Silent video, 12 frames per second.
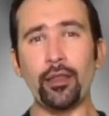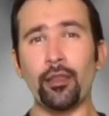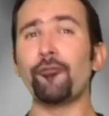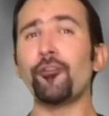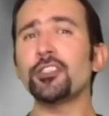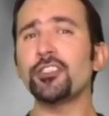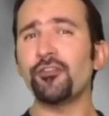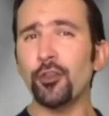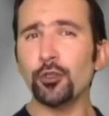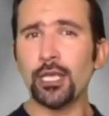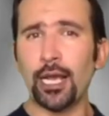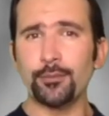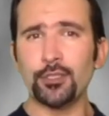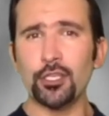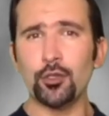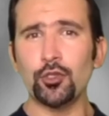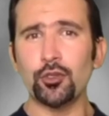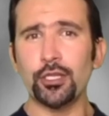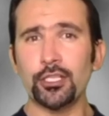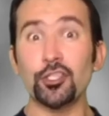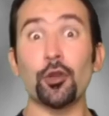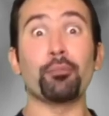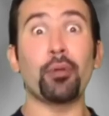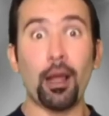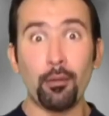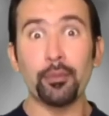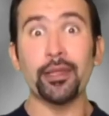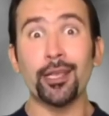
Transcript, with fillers: And the first few times that you do this, you're probably